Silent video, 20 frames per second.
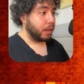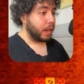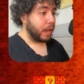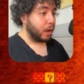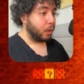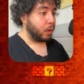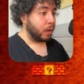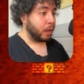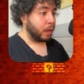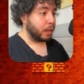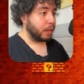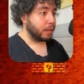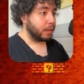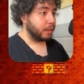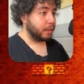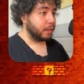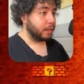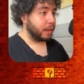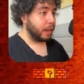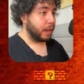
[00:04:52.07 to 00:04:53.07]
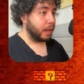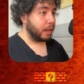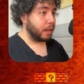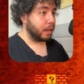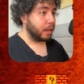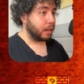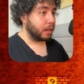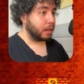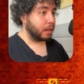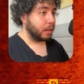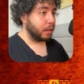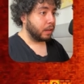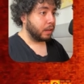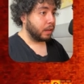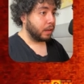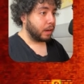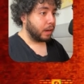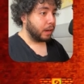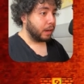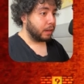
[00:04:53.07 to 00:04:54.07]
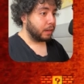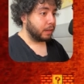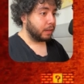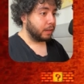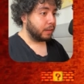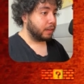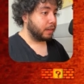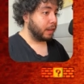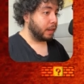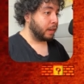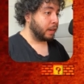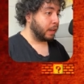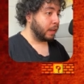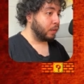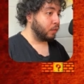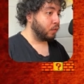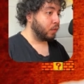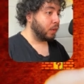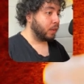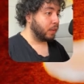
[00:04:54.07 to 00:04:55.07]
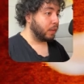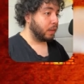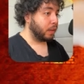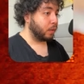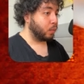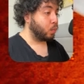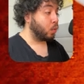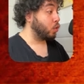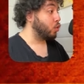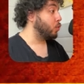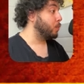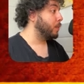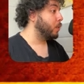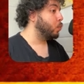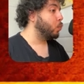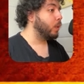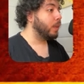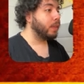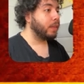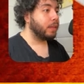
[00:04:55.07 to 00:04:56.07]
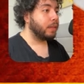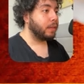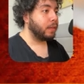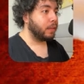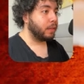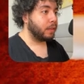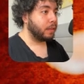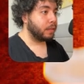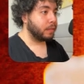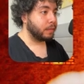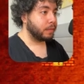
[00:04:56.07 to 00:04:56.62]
now I understand. I understand everything. Watch me win this